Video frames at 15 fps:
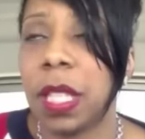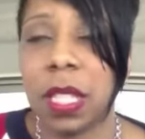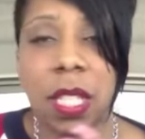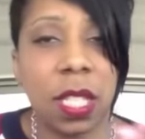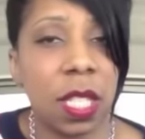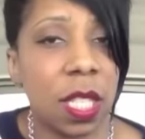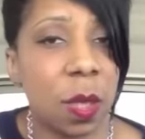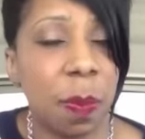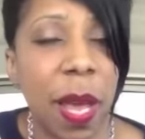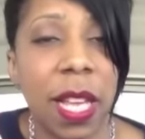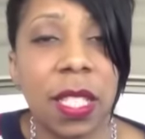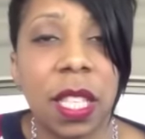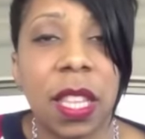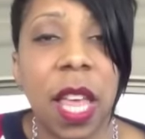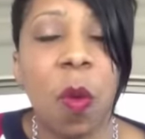This is the
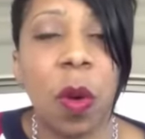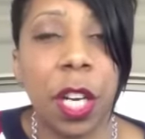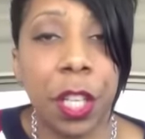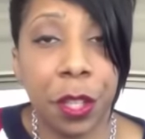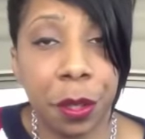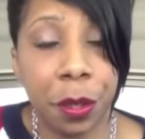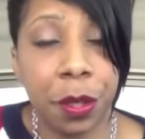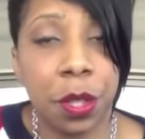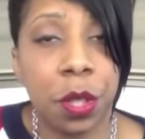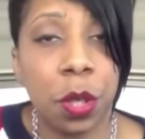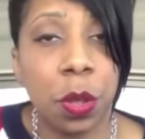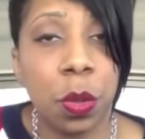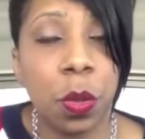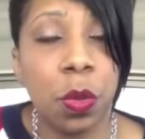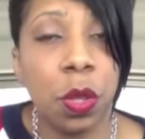space that they want to use
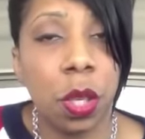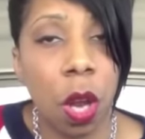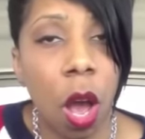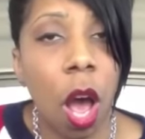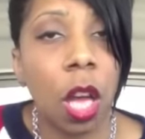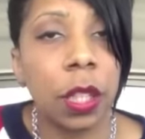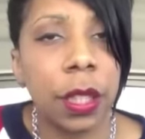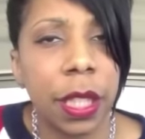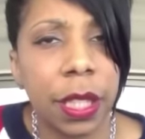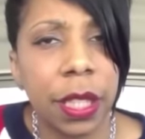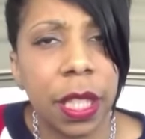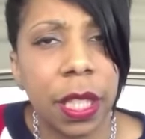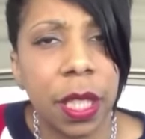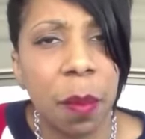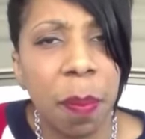to, you know,
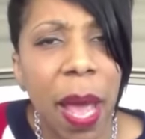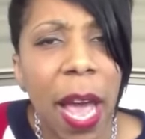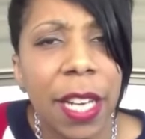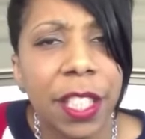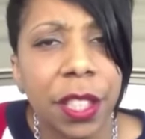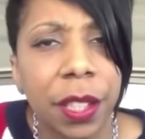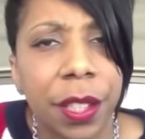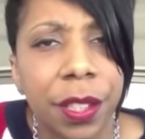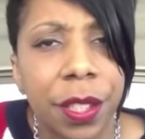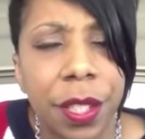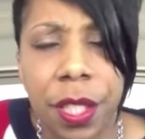audition the bachelors.